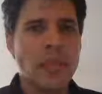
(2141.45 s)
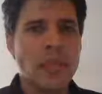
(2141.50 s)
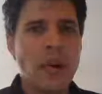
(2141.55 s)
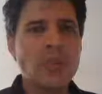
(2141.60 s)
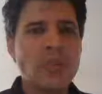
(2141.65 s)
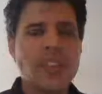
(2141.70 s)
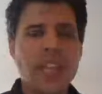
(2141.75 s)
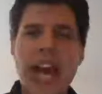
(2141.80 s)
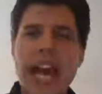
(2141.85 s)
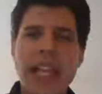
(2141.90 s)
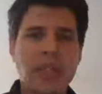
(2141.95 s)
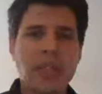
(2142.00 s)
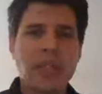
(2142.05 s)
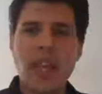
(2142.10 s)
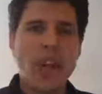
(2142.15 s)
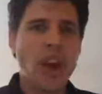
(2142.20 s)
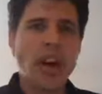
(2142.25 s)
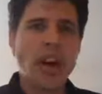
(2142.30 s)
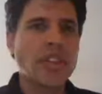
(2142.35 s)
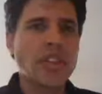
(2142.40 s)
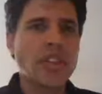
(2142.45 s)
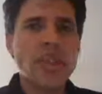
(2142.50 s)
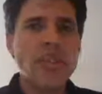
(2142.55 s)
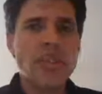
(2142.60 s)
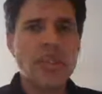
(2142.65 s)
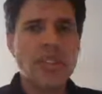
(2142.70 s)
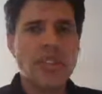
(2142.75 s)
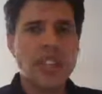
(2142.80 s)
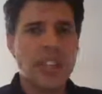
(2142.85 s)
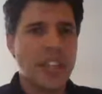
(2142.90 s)
most highly regarded
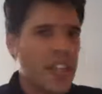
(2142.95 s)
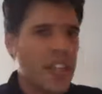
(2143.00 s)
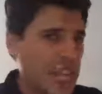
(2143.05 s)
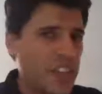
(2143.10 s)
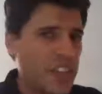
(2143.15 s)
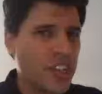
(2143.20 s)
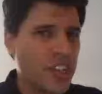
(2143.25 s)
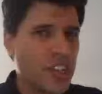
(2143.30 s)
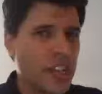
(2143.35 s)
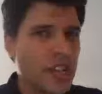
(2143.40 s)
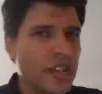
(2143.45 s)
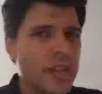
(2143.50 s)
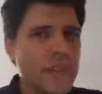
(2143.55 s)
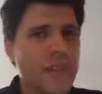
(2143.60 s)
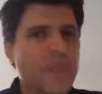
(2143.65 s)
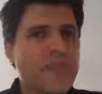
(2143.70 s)
schools in the nation.